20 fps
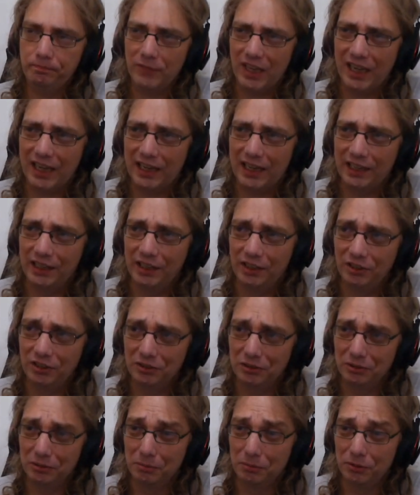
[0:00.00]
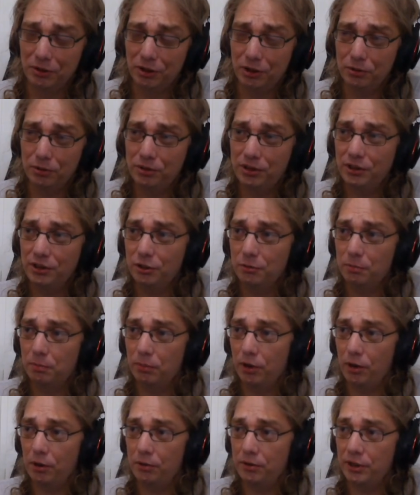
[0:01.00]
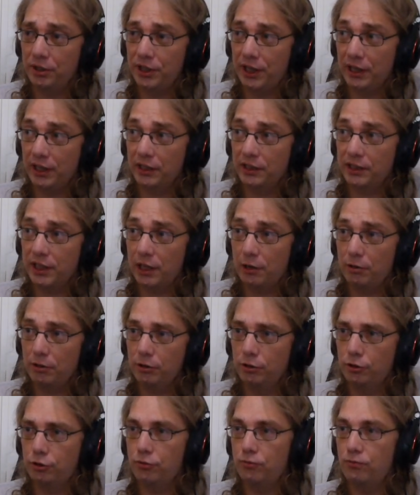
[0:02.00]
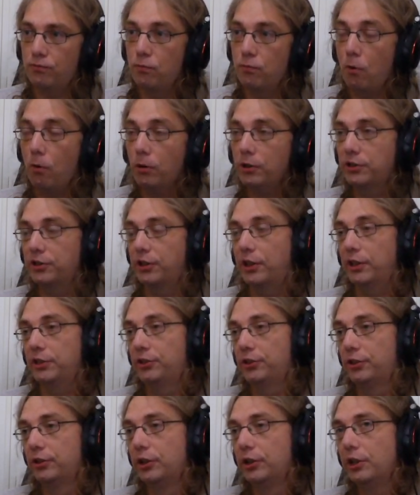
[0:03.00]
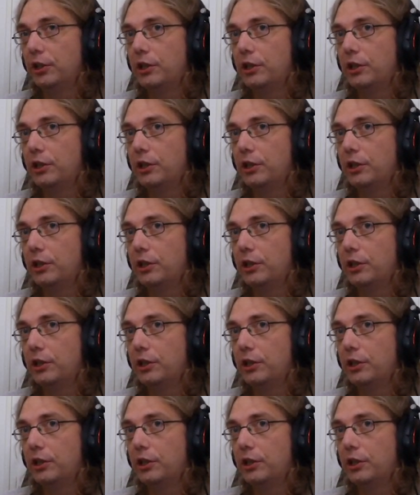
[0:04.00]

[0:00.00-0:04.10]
and use it to blow the Jenga tower towards us,